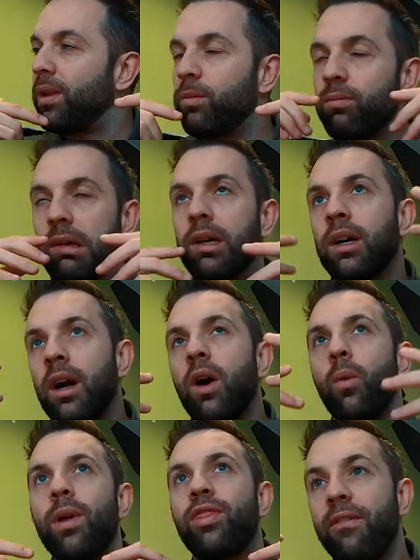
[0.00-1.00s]
with
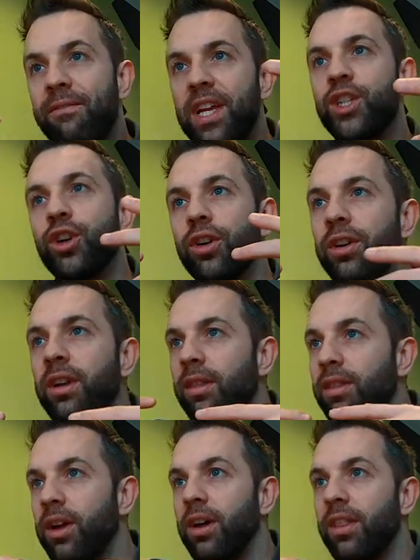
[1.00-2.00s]
with the vision
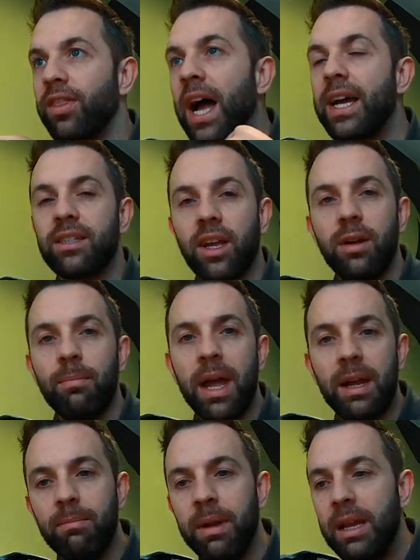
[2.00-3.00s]
that that is going to
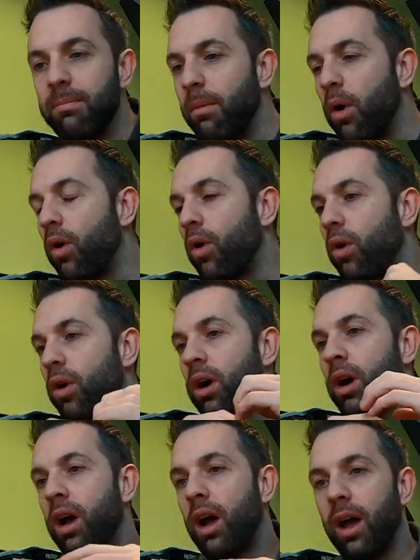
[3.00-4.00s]
make me
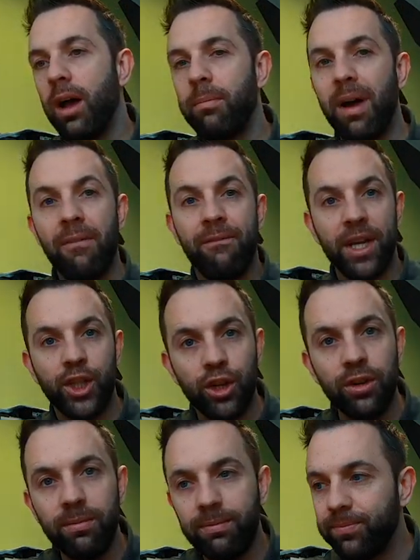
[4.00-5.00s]
more um,
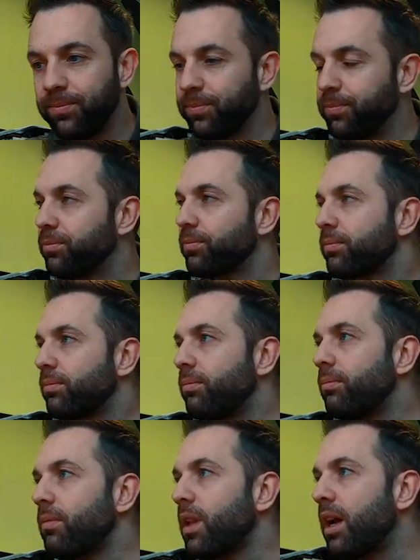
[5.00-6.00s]
efficient.
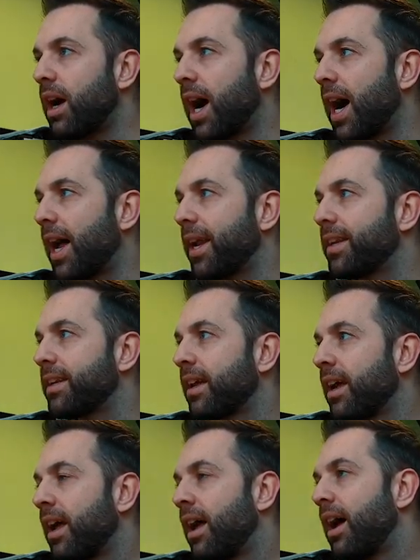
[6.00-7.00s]
And
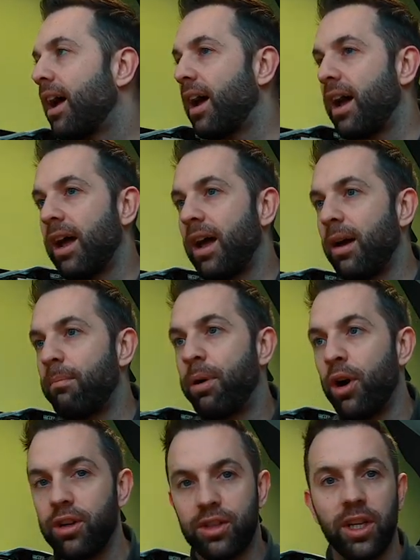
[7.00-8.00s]
uh,
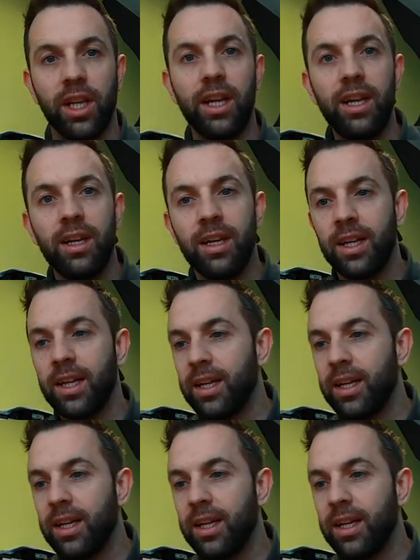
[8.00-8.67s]
personally,